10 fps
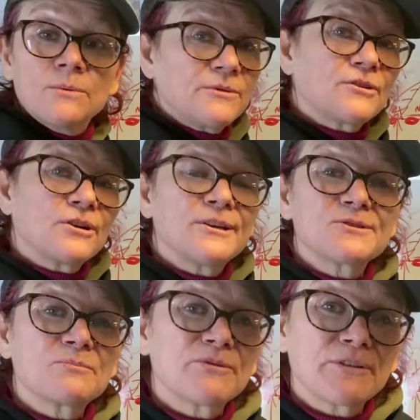We've got
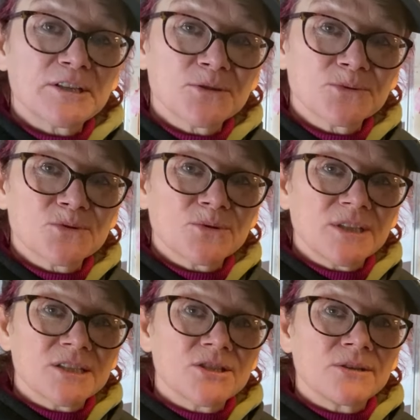loads of professionals
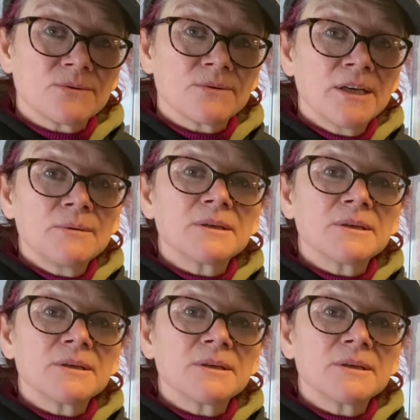joining too